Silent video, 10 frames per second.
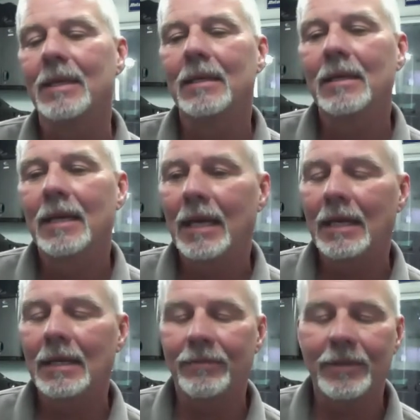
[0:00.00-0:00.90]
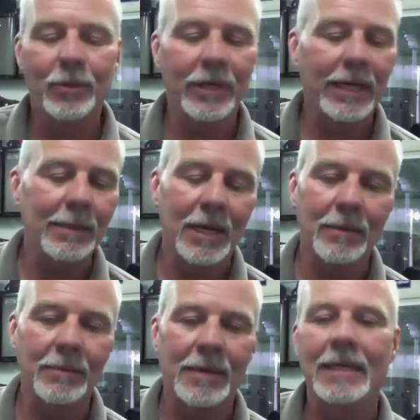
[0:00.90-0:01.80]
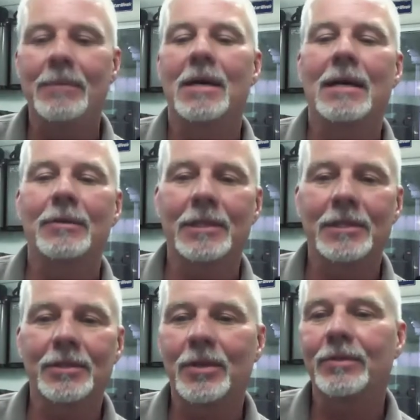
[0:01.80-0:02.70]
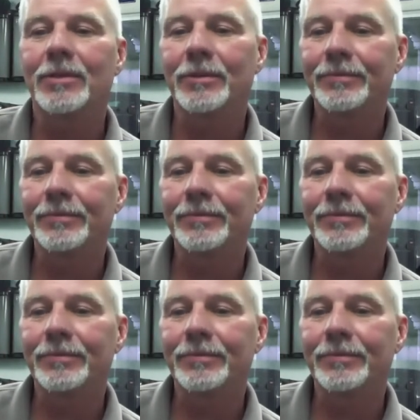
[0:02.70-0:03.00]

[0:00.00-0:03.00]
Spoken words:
and if you want to email me, my email address is on there too.